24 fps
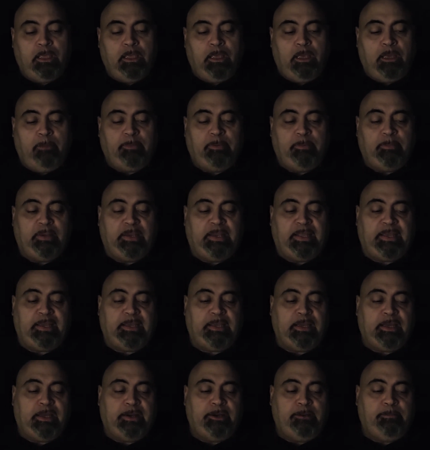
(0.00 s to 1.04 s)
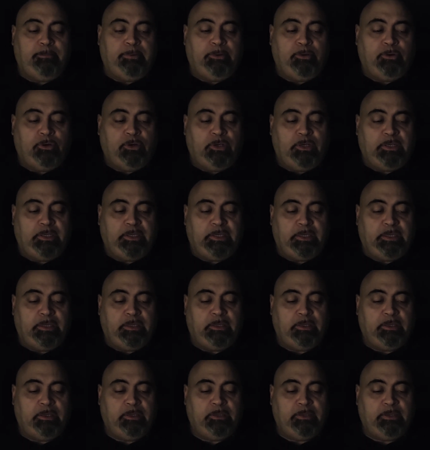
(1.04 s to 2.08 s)
Abimelech got up early
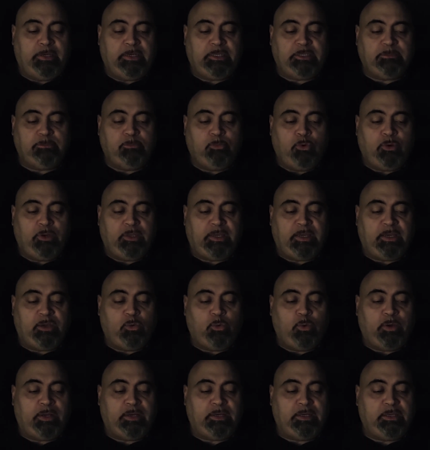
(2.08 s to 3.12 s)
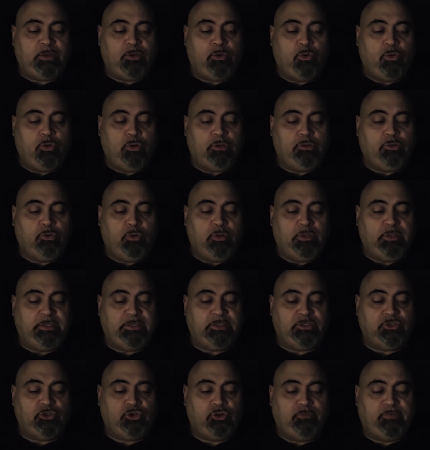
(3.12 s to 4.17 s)
the next morning and quickly called all
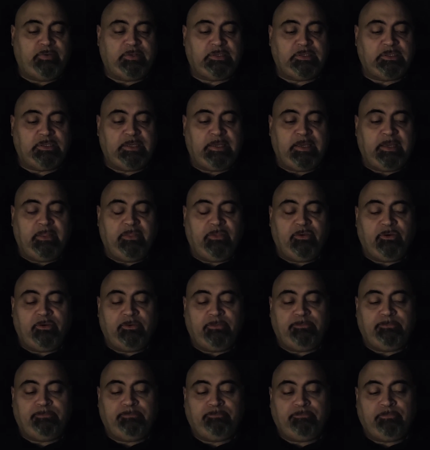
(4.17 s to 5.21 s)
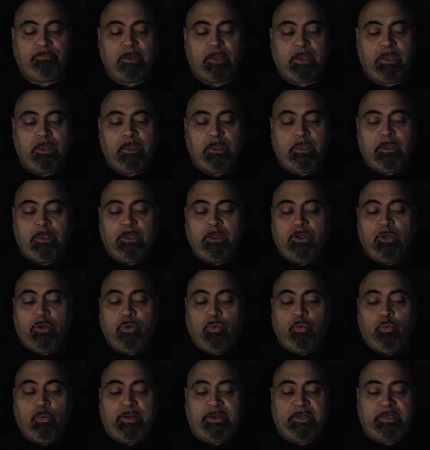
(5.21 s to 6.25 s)
his servants together.
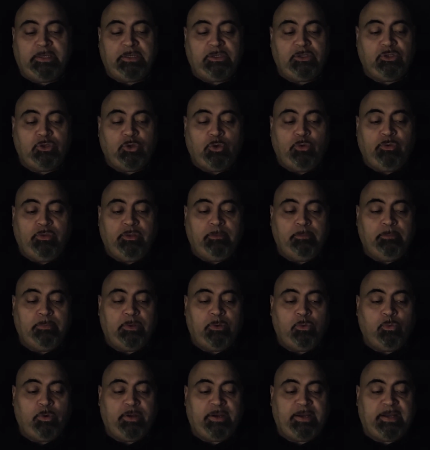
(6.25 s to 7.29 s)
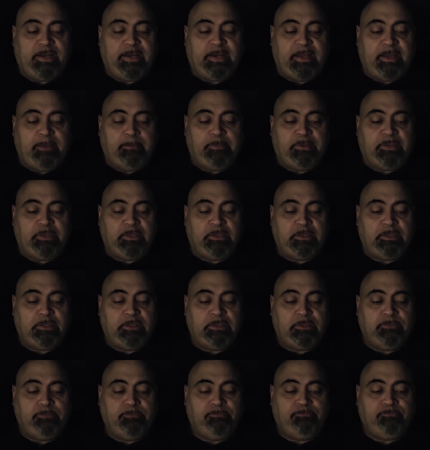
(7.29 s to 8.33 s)
When he told them what had happened,
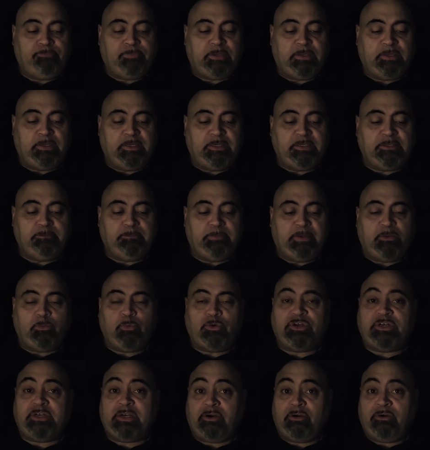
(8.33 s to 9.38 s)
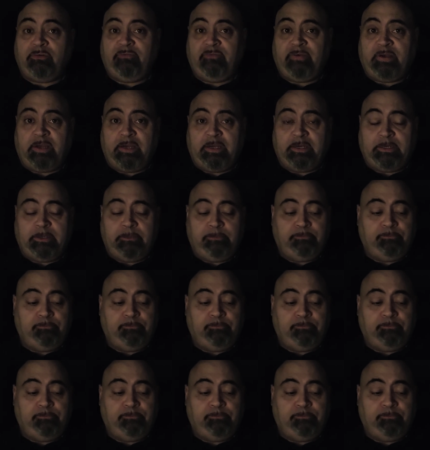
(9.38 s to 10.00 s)
his men were terrified.